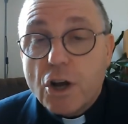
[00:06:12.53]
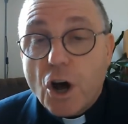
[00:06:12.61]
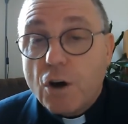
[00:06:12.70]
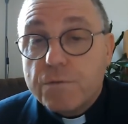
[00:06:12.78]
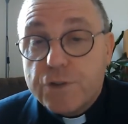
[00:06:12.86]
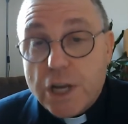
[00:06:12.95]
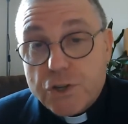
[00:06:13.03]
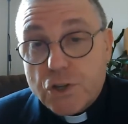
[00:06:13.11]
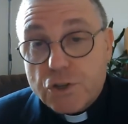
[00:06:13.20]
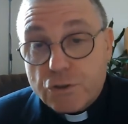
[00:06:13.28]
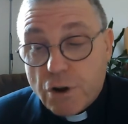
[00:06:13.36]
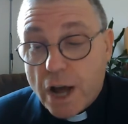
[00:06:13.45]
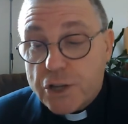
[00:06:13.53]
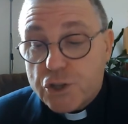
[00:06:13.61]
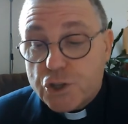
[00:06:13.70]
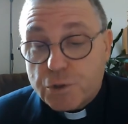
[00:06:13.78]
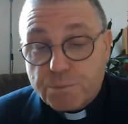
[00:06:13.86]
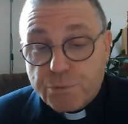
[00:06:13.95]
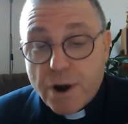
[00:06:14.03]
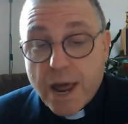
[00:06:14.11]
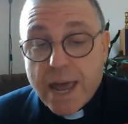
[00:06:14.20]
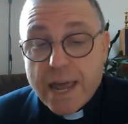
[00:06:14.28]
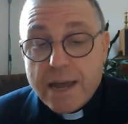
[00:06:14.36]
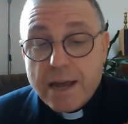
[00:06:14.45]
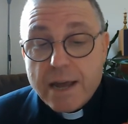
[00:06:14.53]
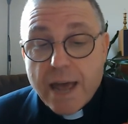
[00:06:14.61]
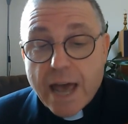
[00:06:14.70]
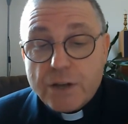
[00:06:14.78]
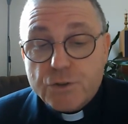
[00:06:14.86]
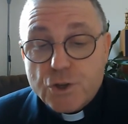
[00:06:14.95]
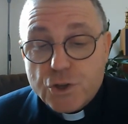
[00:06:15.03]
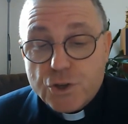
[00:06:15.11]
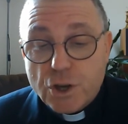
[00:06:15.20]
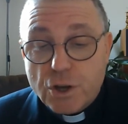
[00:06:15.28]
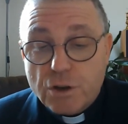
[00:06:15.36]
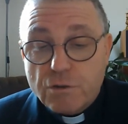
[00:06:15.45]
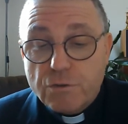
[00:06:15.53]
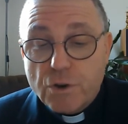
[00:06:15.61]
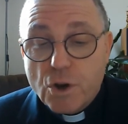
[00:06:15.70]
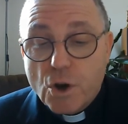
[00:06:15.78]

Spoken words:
of Jesus Christ to pray and to serve,